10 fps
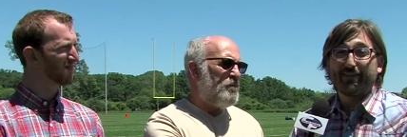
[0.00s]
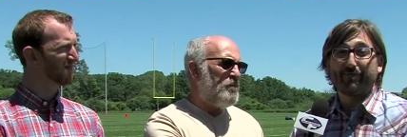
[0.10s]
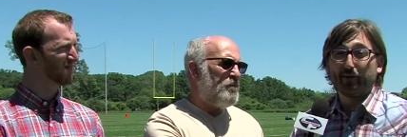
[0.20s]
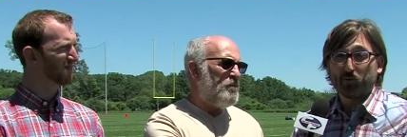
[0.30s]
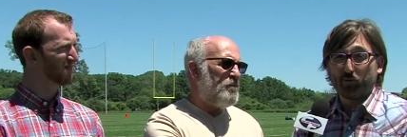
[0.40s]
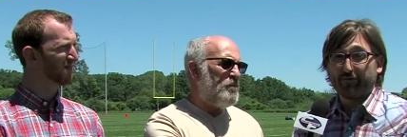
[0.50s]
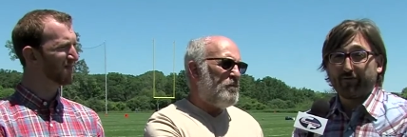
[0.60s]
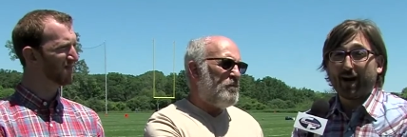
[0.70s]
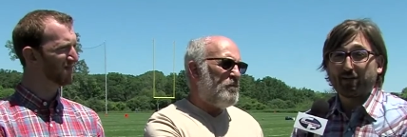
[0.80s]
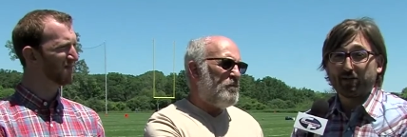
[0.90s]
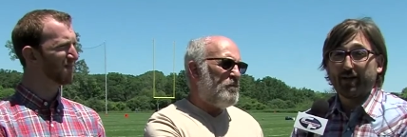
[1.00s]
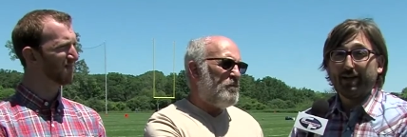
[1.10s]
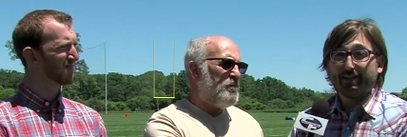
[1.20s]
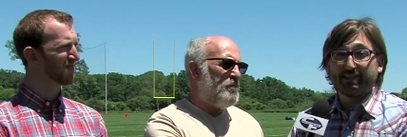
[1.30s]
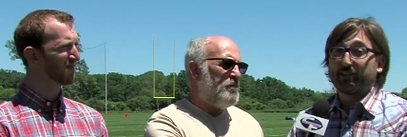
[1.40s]
Speaker 1: he feels refreshed
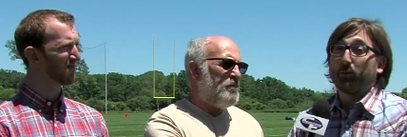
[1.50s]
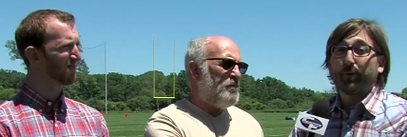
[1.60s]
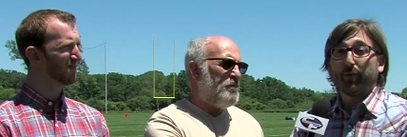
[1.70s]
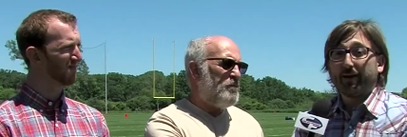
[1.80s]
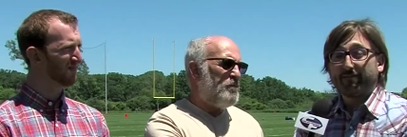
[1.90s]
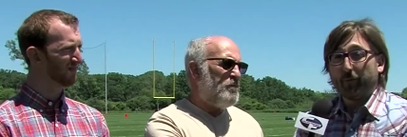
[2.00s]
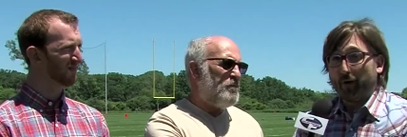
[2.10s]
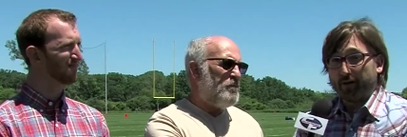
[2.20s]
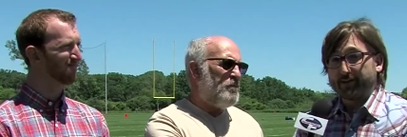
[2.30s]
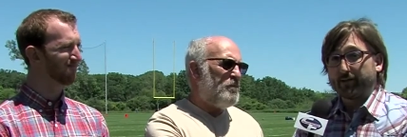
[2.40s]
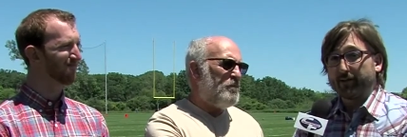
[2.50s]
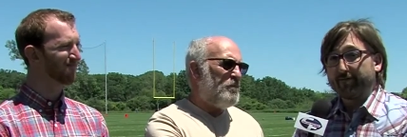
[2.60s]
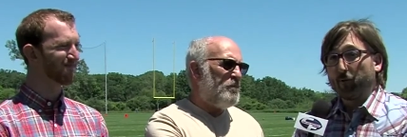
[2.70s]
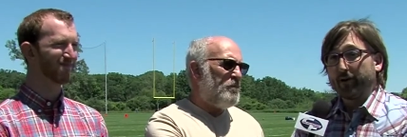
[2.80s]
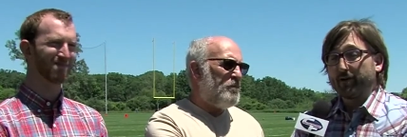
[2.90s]
to still be playing football. He's
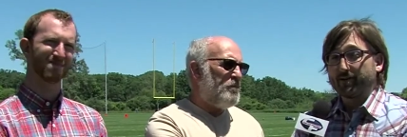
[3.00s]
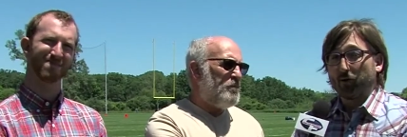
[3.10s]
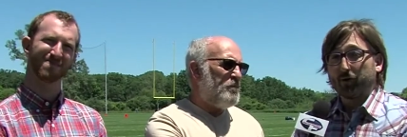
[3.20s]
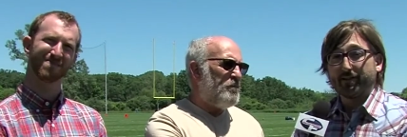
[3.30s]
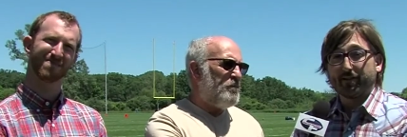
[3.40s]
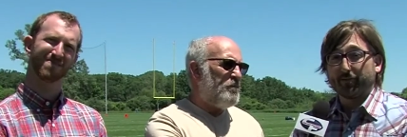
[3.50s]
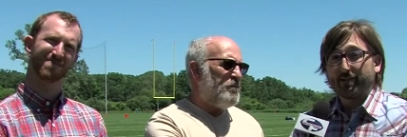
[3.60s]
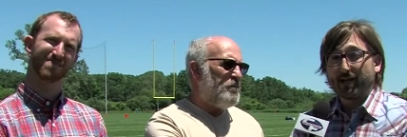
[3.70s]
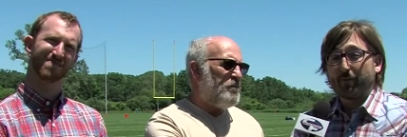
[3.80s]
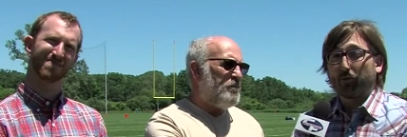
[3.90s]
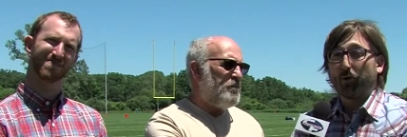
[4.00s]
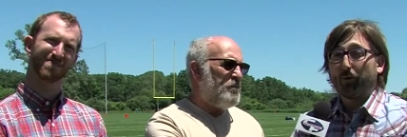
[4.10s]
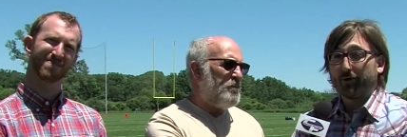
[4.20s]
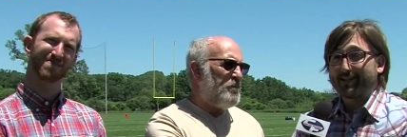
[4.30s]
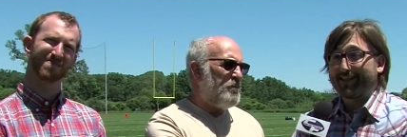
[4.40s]
34 years old. He's a 3-time Pro
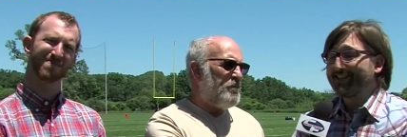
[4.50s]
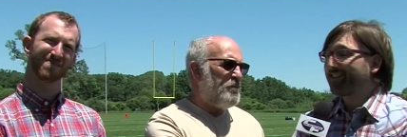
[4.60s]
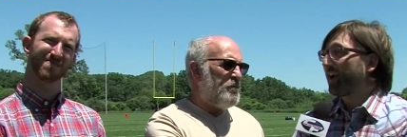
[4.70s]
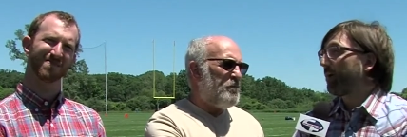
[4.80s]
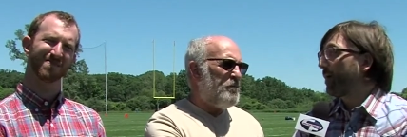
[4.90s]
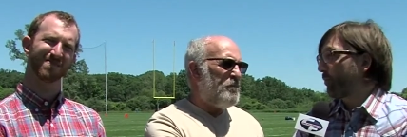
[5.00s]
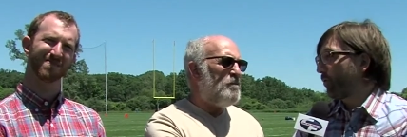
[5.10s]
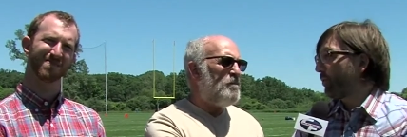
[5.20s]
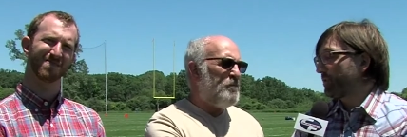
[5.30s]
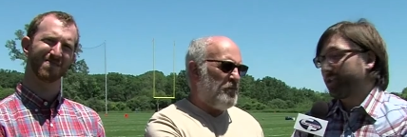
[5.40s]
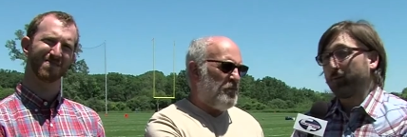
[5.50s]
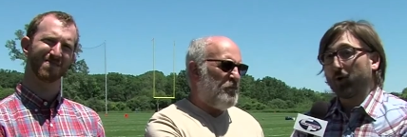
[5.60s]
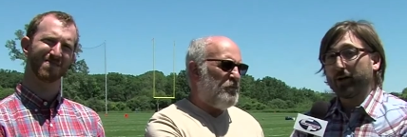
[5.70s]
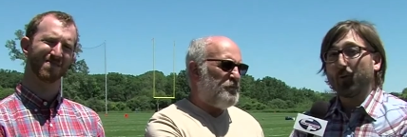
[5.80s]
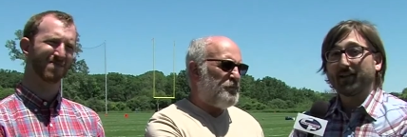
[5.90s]
Bowler. He said he doesn't care about Pro Bowls anymore.
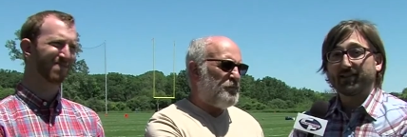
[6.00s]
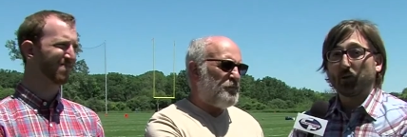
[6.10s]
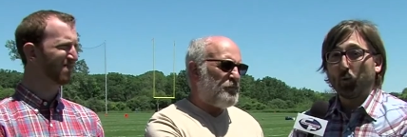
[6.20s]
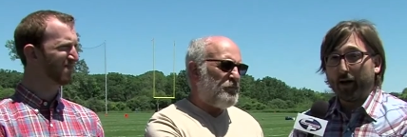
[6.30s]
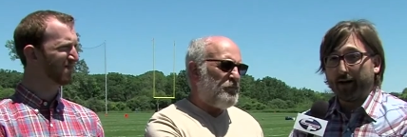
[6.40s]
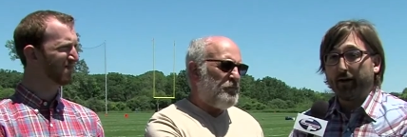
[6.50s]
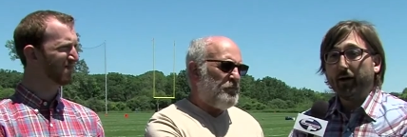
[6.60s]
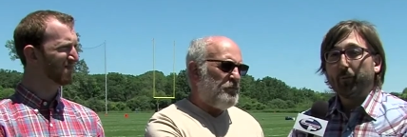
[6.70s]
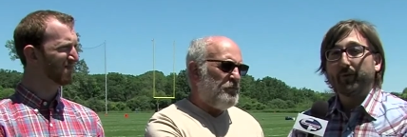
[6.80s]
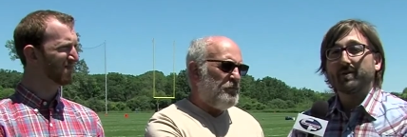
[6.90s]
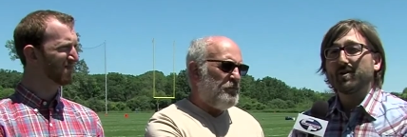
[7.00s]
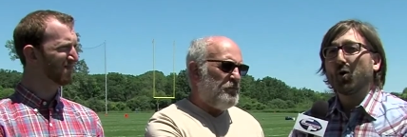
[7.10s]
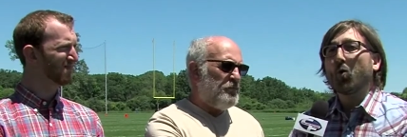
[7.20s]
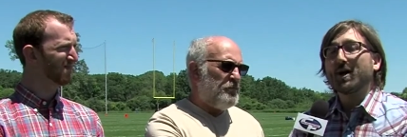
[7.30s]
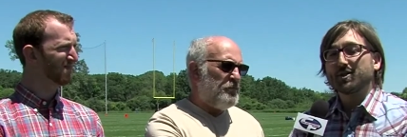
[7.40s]
He wants to win, but there's no
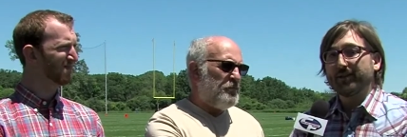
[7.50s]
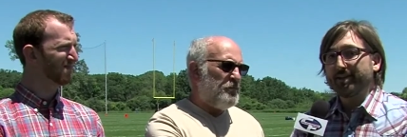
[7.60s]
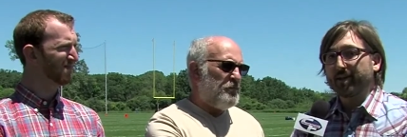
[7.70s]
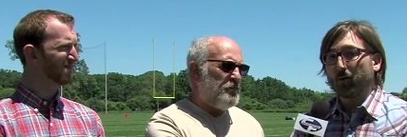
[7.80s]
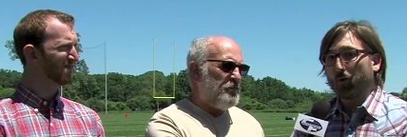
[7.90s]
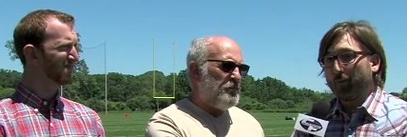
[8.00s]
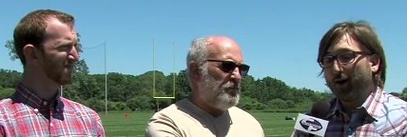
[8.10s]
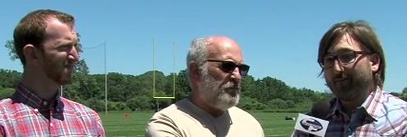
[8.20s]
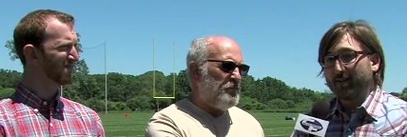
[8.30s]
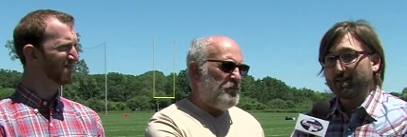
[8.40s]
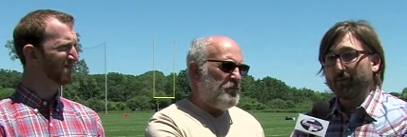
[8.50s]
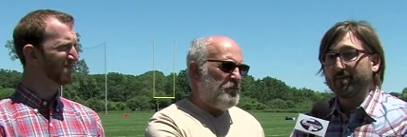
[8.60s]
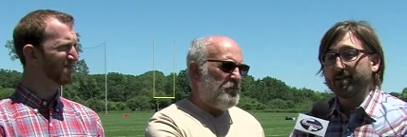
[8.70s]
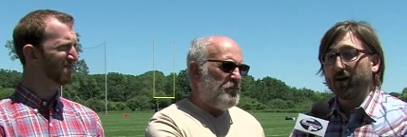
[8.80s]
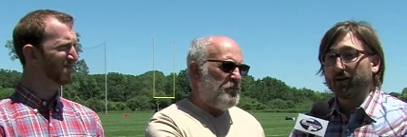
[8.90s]
question he's going to rub off on some of
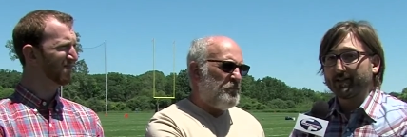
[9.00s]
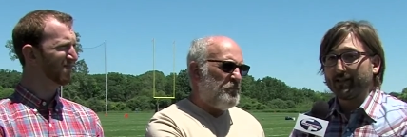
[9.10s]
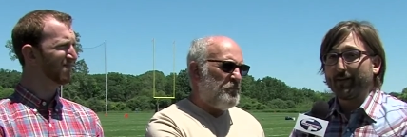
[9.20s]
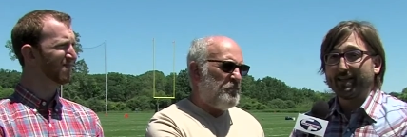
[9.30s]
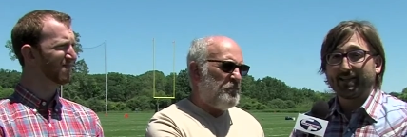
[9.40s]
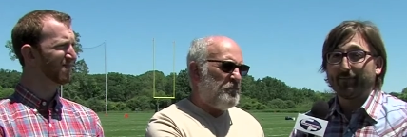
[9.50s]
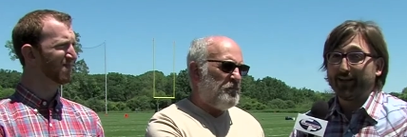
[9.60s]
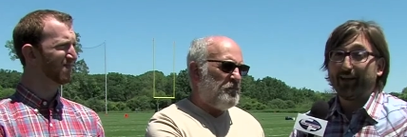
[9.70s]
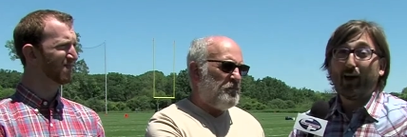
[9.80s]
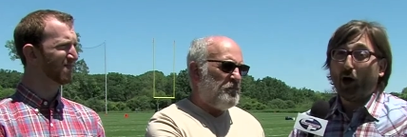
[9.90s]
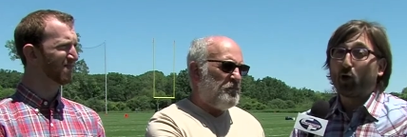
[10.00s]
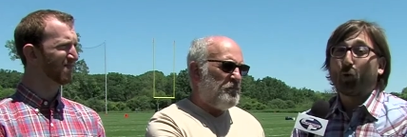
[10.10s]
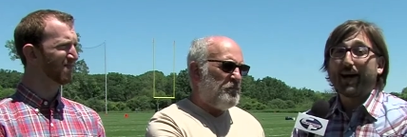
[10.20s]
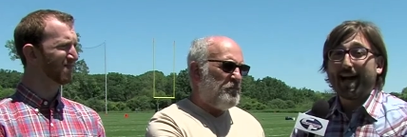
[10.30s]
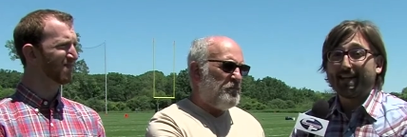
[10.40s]
his younger teammates and be a
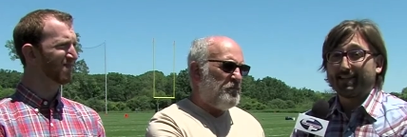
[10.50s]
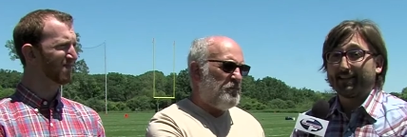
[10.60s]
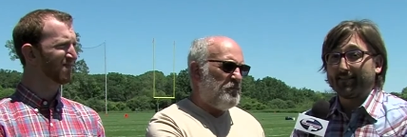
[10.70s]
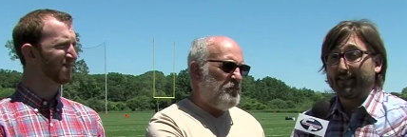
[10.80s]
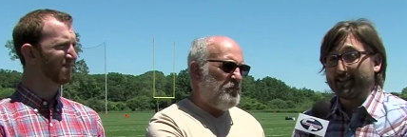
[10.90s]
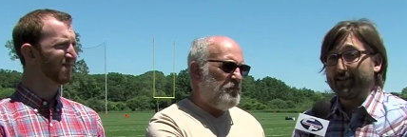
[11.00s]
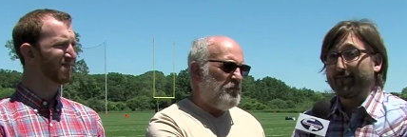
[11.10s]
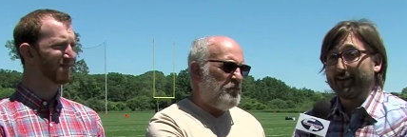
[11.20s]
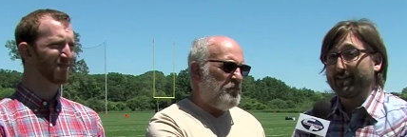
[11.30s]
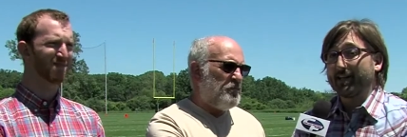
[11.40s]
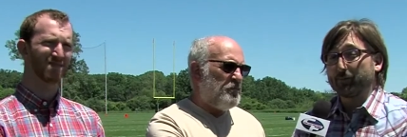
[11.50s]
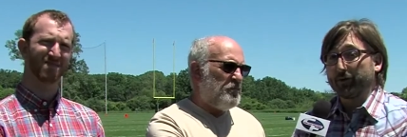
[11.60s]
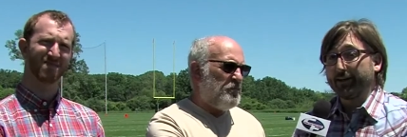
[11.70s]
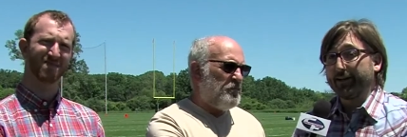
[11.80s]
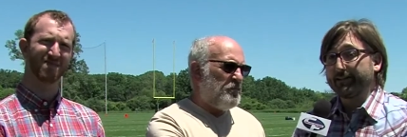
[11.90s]
great asset that this defense
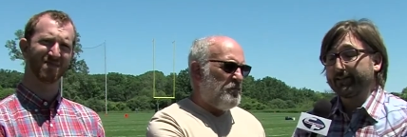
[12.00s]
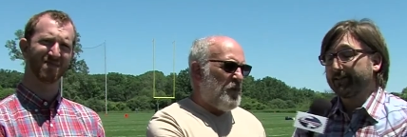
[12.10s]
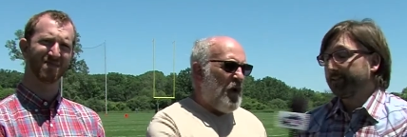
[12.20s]
desperately needs.